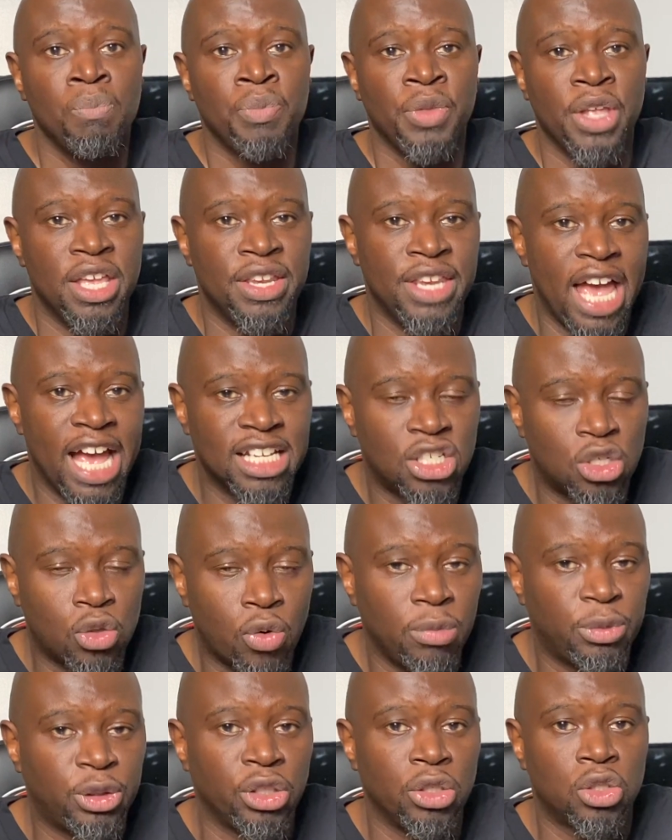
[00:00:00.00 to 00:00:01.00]
in that
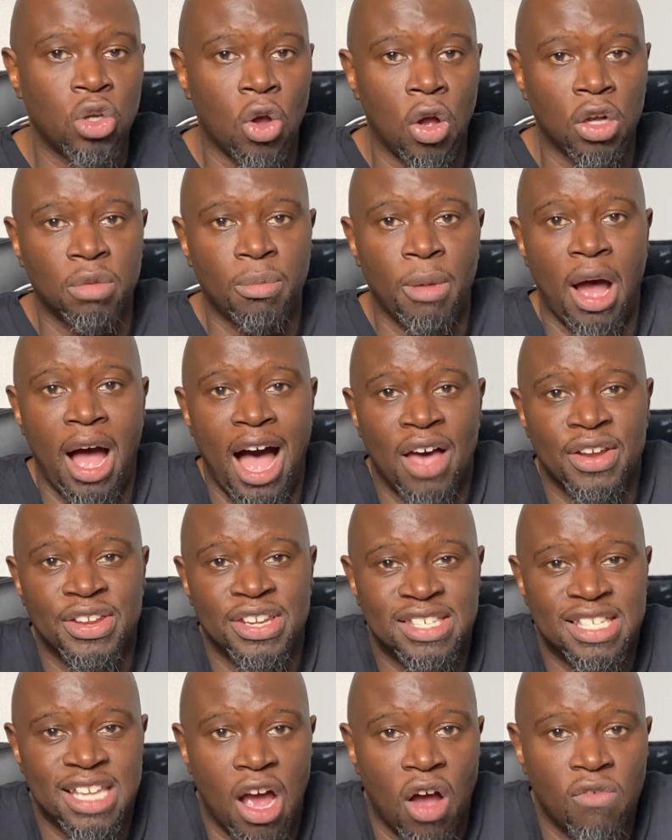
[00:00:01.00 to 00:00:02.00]
scripture talked about how the
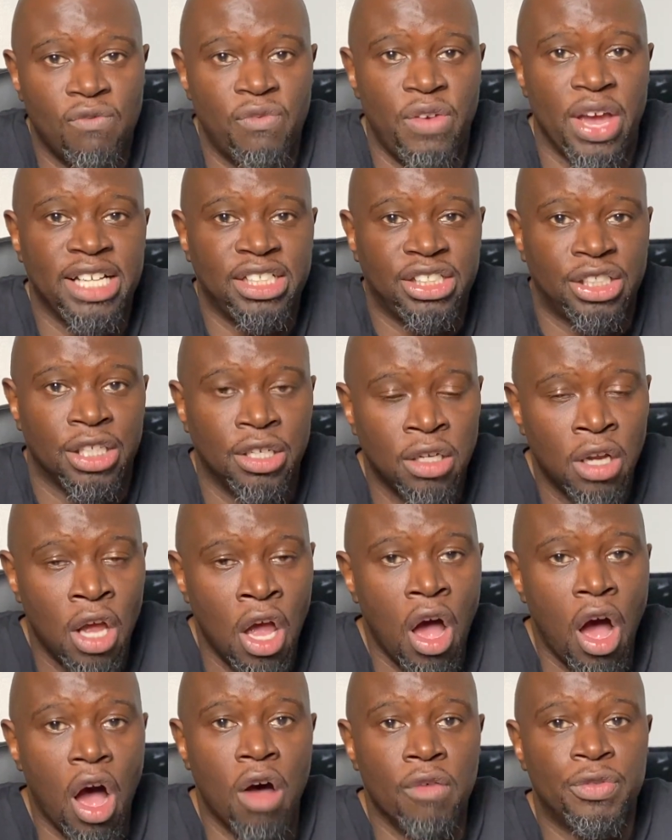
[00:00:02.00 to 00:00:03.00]
salvation
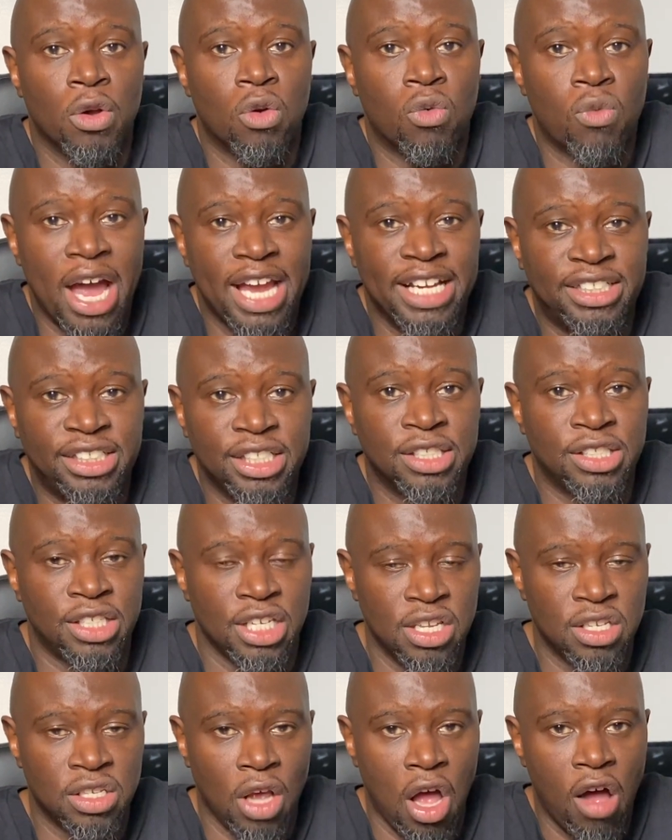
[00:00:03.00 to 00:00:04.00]
of the righteous
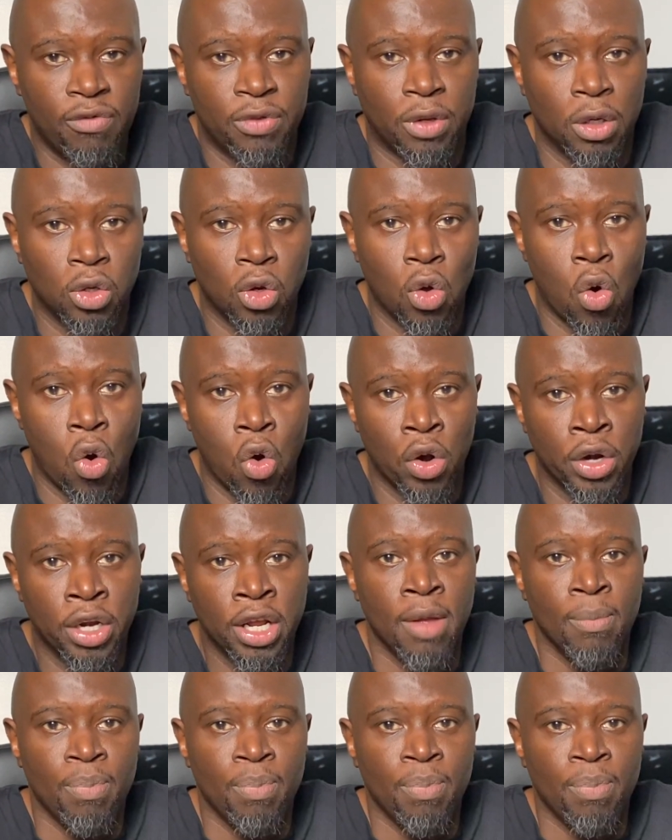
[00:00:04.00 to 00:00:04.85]
is of the lord